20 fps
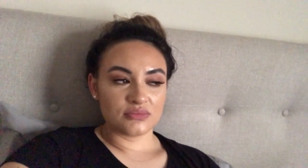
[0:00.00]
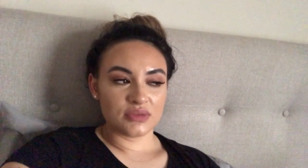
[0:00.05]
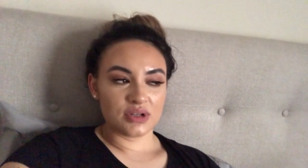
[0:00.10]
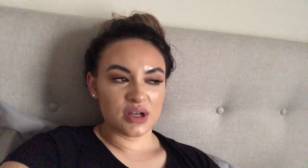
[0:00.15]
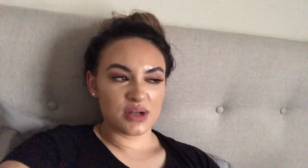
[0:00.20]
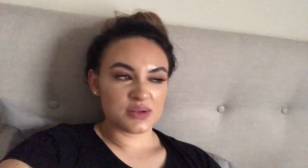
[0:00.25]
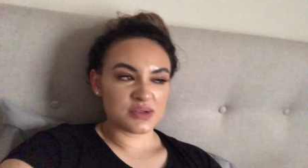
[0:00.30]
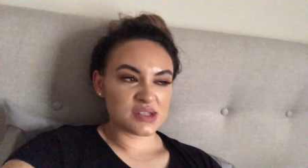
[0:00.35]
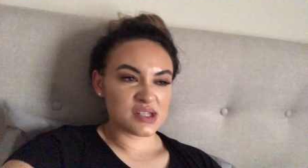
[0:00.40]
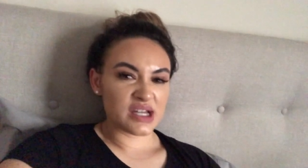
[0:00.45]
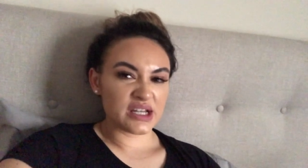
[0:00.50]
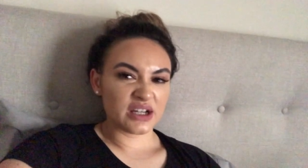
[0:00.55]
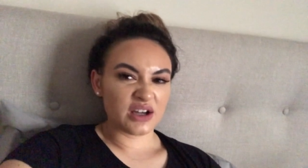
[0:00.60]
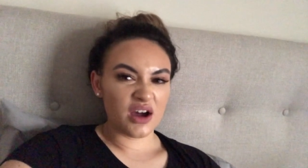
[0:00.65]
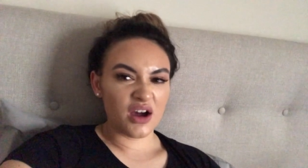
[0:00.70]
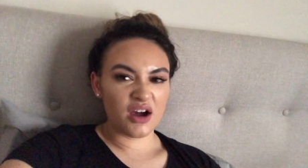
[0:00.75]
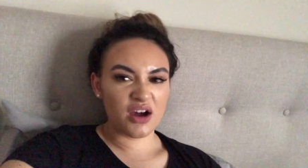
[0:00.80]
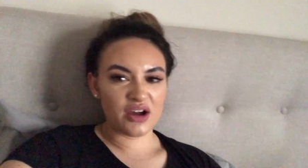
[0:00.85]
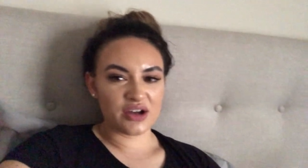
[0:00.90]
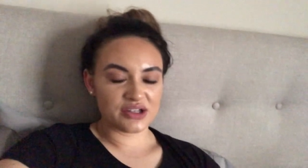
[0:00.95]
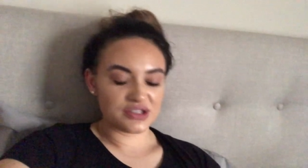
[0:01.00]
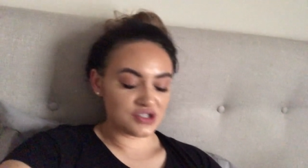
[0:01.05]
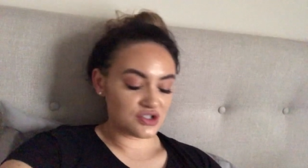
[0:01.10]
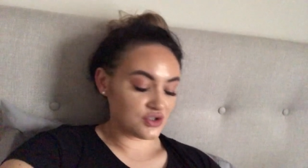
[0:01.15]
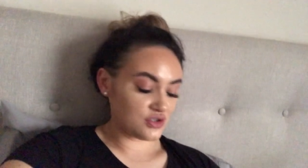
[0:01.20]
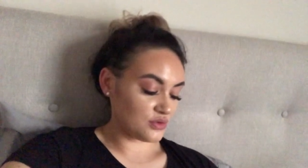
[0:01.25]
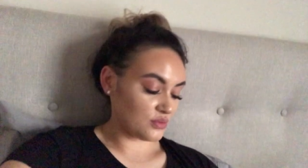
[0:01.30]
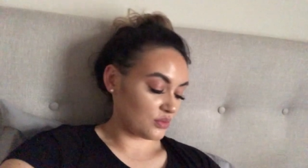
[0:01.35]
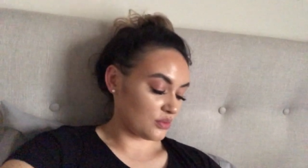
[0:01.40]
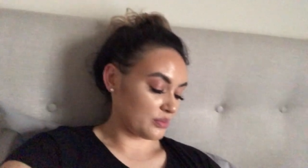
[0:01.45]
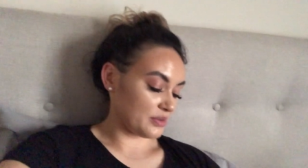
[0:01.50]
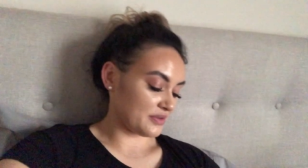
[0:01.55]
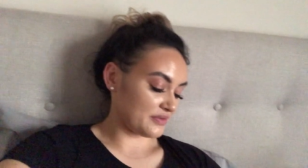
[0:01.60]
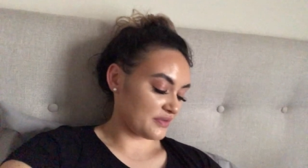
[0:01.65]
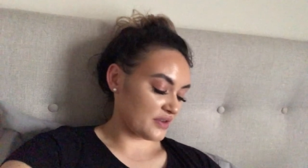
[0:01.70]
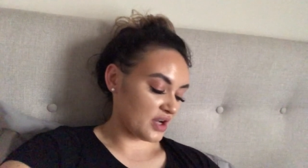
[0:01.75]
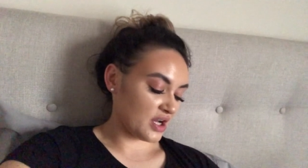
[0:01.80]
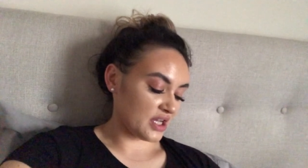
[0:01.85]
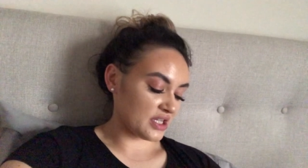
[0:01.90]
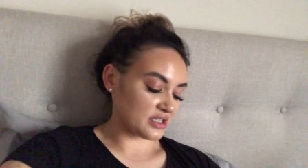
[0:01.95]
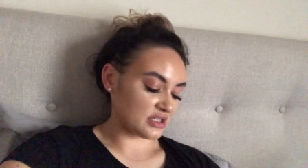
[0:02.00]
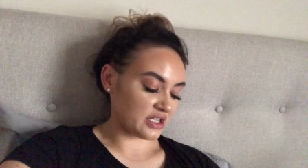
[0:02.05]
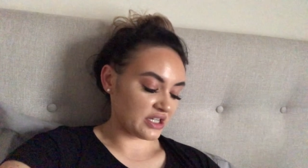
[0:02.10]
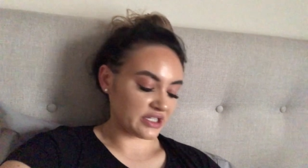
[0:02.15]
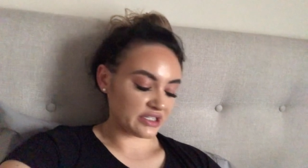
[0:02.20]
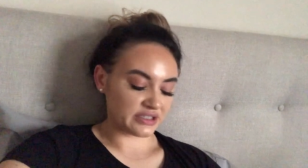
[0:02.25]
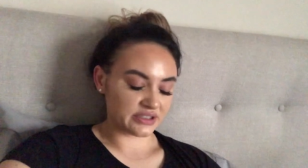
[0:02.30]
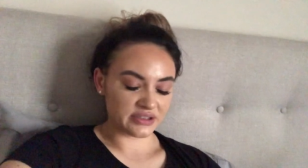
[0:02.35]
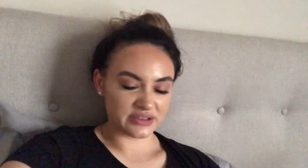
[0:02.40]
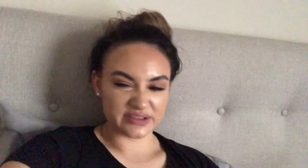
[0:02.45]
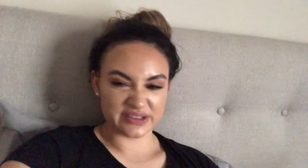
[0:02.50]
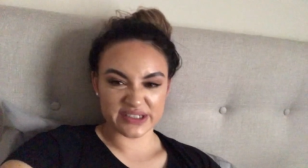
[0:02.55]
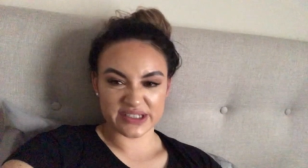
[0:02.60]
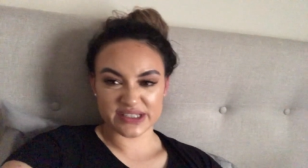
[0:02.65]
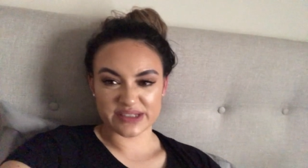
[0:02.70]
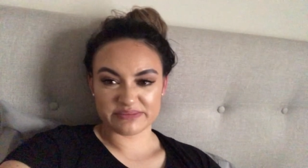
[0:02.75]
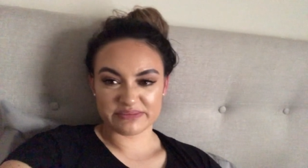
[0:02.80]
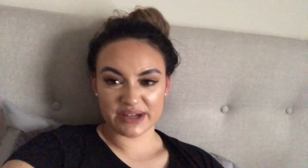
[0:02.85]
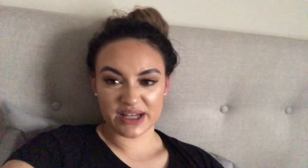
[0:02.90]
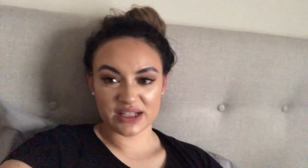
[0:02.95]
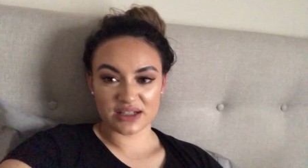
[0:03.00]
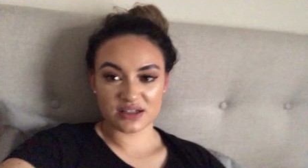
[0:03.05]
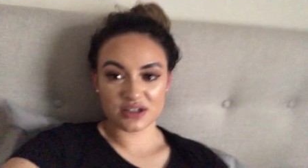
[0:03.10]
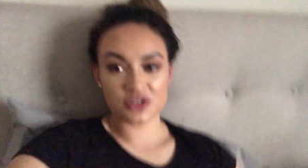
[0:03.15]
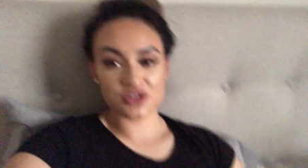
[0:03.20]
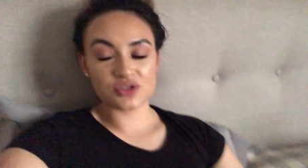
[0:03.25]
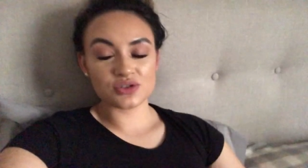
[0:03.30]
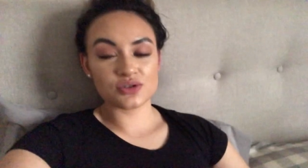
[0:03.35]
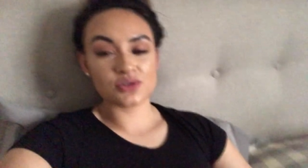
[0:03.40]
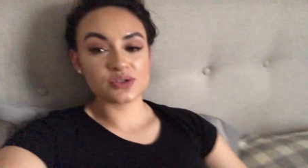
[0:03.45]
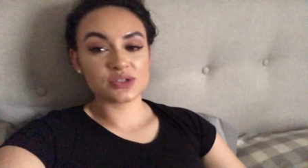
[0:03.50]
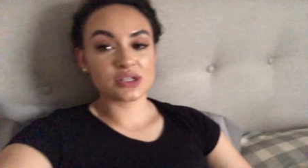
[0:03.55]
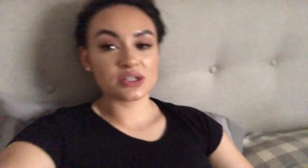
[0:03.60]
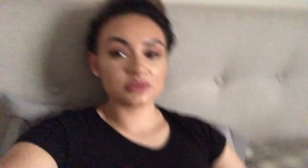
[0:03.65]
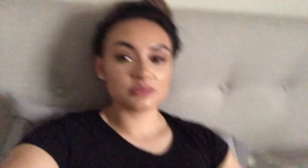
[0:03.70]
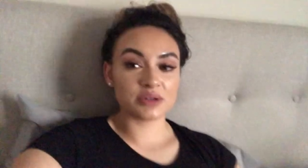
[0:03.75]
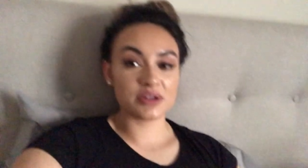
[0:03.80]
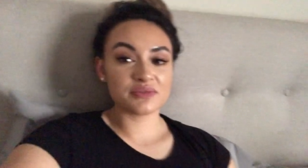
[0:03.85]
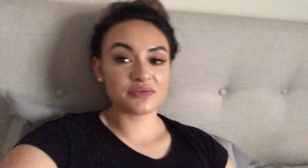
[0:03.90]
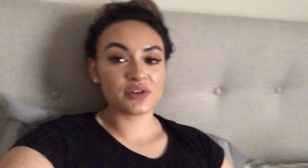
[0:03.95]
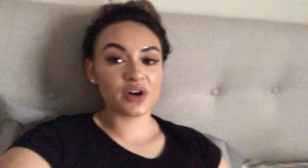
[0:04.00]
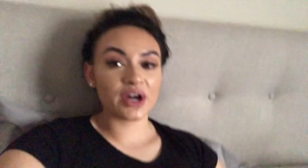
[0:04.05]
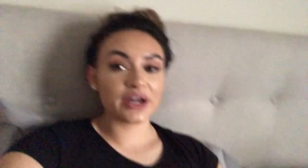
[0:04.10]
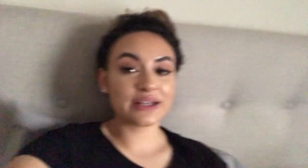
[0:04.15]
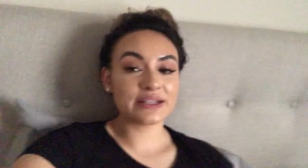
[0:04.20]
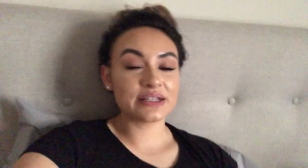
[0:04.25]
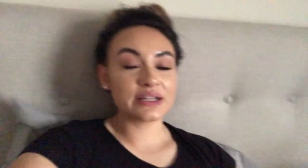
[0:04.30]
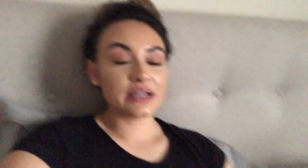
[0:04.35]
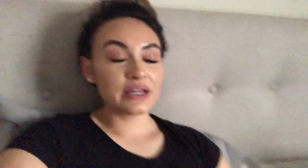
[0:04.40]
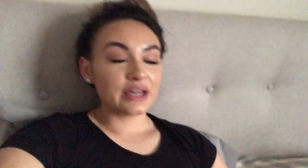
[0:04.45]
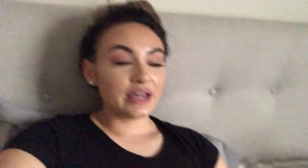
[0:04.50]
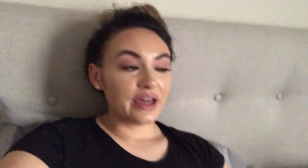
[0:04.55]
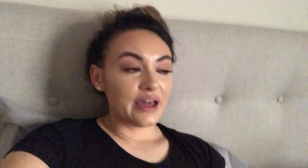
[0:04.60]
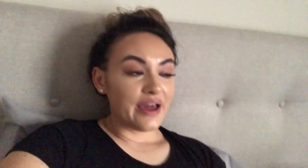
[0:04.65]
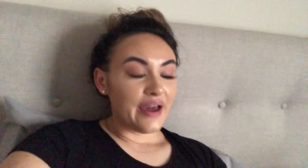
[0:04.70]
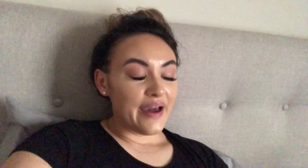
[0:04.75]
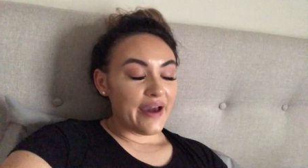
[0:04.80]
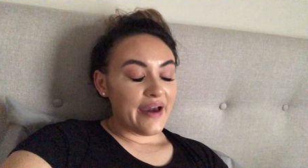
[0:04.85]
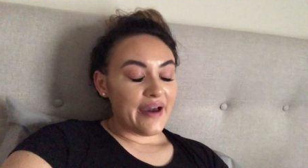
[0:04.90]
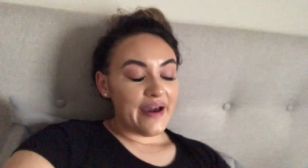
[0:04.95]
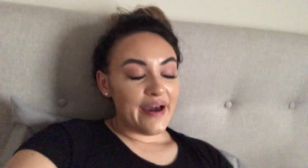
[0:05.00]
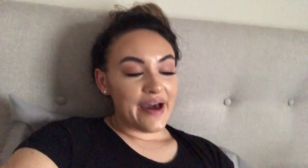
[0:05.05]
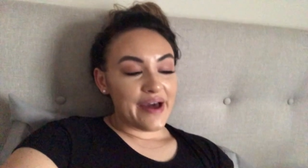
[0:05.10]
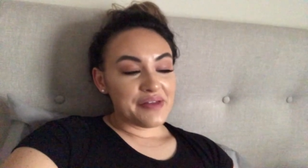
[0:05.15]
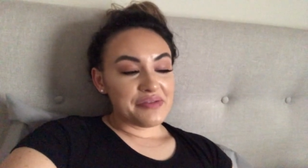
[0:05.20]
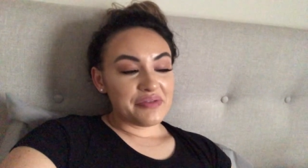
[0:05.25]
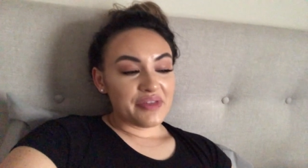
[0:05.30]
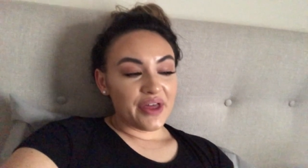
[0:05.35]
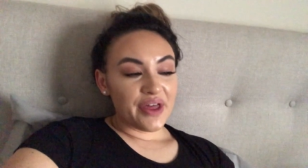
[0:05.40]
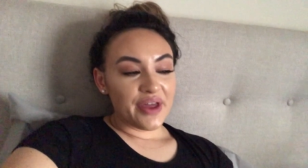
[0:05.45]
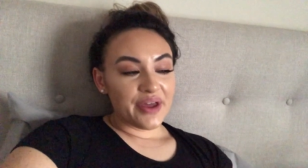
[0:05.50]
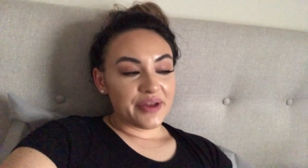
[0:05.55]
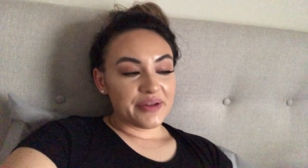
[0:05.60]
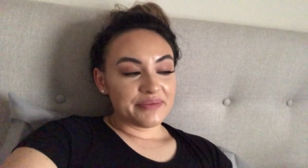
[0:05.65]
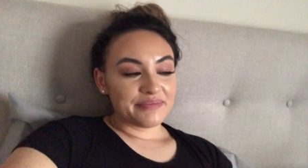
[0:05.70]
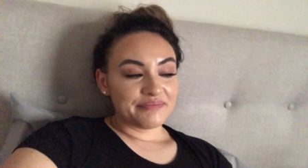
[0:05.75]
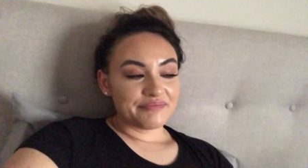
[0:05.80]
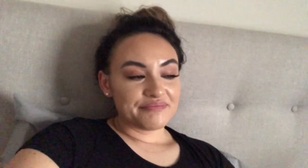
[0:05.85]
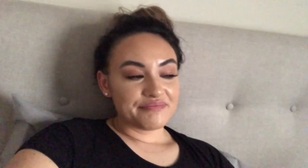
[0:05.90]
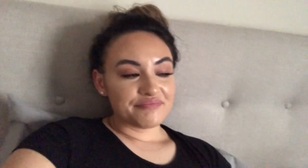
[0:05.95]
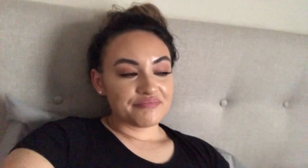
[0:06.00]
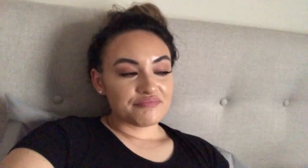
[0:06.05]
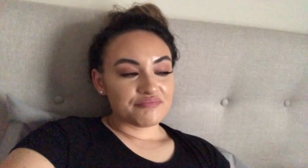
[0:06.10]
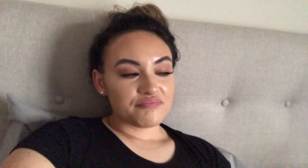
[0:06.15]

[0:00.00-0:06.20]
And I was like, ah, oh, two will be fine. Like, doesn't matter. Two is going to be fine. And then